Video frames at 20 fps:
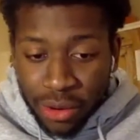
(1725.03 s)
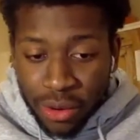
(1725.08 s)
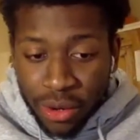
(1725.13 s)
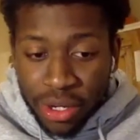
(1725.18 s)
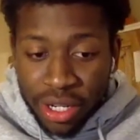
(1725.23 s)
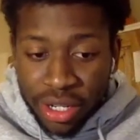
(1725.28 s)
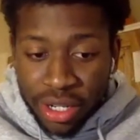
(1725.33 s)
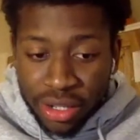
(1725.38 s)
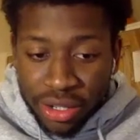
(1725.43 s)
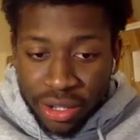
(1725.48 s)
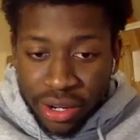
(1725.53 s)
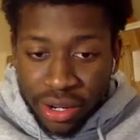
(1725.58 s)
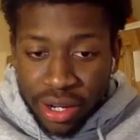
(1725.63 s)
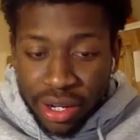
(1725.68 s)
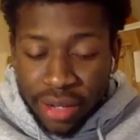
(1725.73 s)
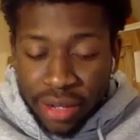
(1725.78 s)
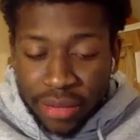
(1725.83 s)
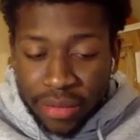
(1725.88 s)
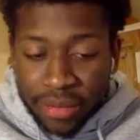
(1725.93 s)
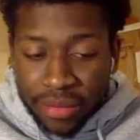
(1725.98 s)
quad
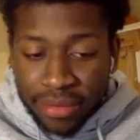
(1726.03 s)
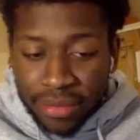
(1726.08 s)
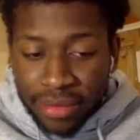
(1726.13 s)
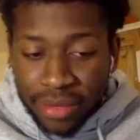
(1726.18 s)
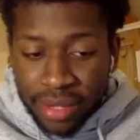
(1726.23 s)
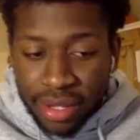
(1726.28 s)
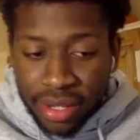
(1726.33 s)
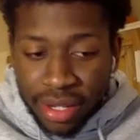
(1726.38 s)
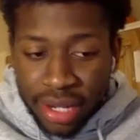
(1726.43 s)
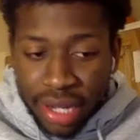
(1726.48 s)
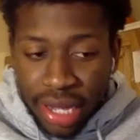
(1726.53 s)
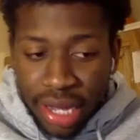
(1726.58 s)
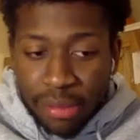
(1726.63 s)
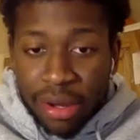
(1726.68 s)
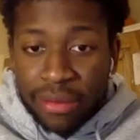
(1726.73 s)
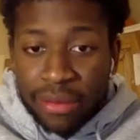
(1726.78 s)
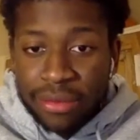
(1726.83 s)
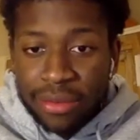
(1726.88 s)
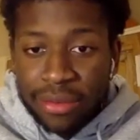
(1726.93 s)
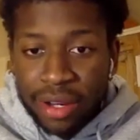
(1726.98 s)
injury
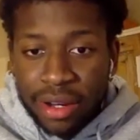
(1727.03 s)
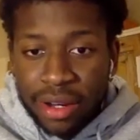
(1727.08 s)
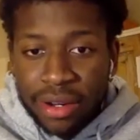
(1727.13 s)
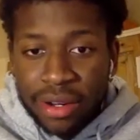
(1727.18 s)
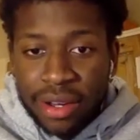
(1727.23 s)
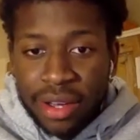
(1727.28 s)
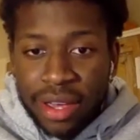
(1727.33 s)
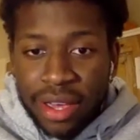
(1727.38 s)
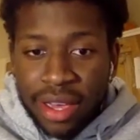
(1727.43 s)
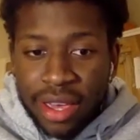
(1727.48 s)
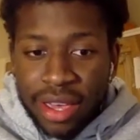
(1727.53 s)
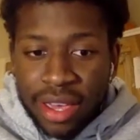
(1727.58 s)
like, a month ago,